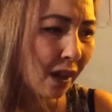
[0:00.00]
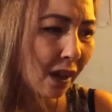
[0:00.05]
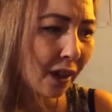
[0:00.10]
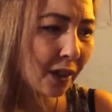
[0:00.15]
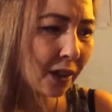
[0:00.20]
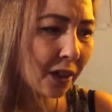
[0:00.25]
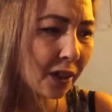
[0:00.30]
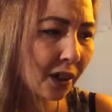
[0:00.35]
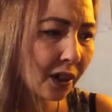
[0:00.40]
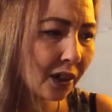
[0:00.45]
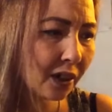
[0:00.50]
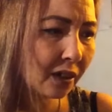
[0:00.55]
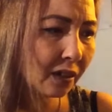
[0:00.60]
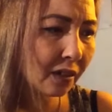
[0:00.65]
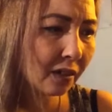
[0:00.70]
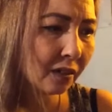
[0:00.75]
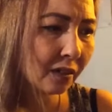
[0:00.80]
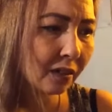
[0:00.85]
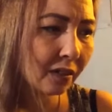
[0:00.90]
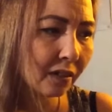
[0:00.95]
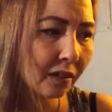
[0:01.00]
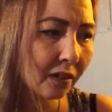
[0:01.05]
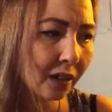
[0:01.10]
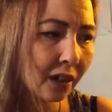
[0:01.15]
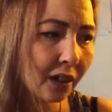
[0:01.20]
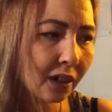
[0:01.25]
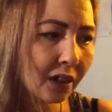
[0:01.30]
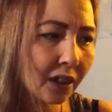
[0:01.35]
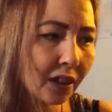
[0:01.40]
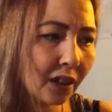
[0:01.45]
It's
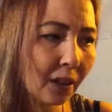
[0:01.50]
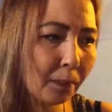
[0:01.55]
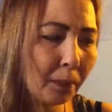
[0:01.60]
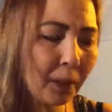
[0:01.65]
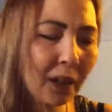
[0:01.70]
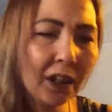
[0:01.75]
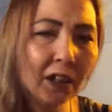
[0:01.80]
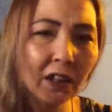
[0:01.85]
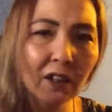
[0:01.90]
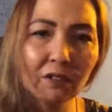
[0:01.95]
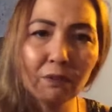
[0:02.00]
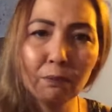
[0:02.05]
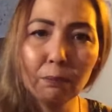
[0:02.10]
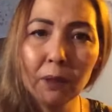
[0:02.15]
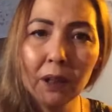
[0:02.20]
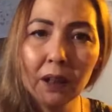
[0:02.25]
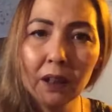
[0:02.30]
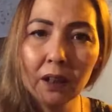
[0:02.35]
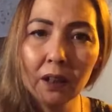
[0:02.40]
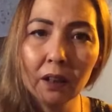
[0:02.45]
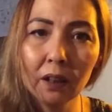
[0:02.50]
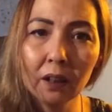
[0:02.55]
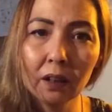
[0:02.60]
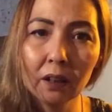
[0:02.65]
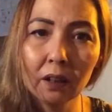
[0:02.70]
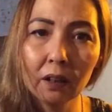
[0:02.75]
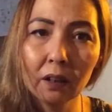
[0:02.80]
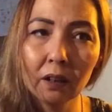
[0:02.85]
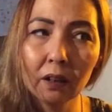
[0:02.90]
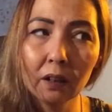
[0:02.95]
a piece of meat.
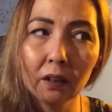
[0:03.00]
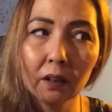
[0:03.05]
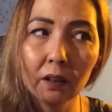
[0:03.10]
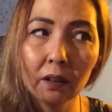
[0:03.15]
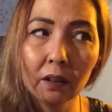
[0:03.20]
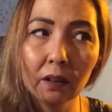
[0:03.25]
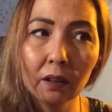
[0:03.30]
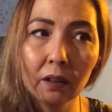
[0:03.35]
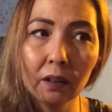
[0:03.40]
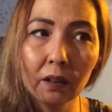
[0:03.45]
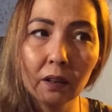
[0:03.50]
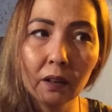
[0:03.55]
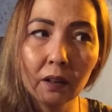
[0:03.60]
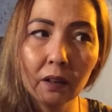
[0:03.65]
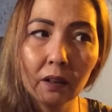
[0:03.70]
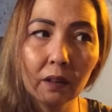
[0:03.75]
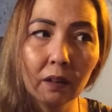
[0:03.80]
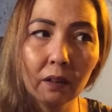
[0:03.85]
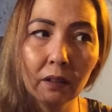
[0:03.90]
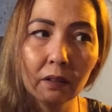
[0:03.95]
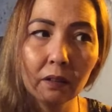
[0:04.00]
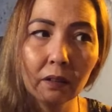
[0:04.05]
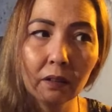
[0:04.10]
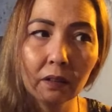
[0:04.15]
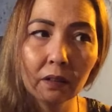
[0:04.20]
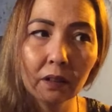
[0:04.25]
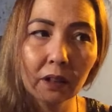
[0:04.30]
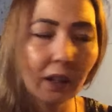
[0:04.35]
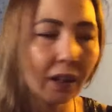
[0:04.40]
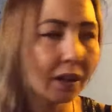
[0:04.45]

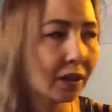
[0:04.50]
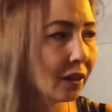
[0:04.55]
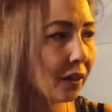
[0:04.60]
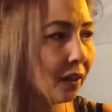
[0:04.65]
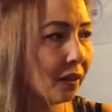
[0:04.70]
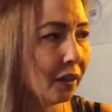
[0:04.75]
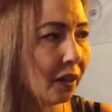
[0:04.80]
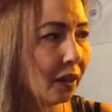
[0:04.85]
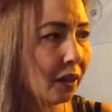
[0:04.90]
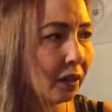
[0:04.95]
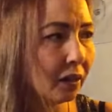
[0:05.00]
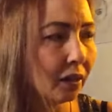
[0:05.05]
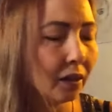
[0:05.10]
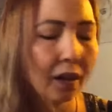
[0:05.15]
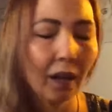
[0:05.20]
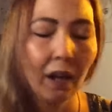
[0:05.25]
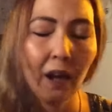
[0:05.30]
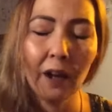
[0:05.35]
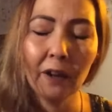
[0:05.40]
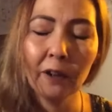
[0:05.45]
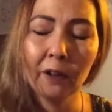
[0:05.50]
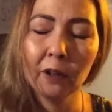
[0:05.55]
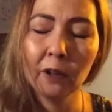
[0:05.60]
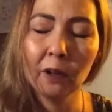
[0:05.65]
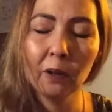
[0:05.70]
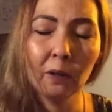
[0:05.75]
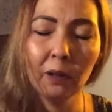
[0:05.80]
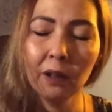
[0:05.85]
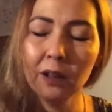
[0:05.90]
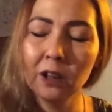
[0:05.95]
Can I say that? I don't
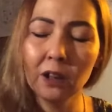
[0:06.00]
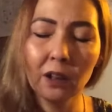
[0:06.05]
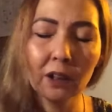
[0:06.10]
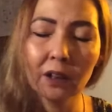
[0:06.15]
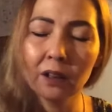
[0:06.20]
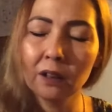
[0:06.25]
know. It's